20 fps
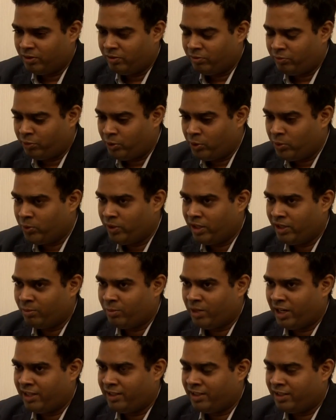view in
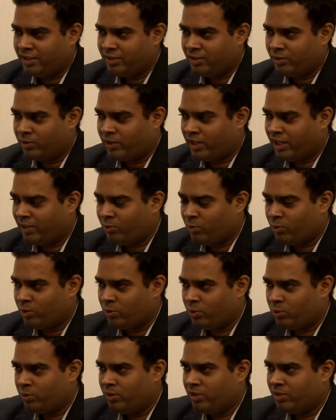mind that okay, I want to
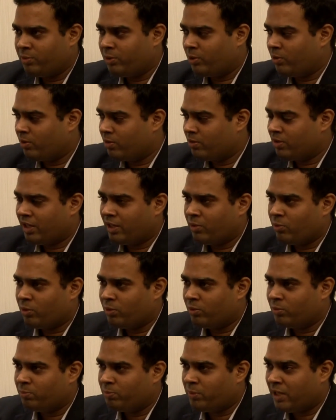do this because I want
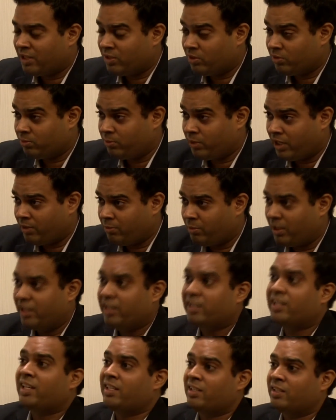to pass off my Monday
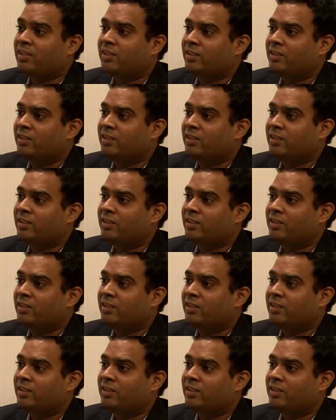test.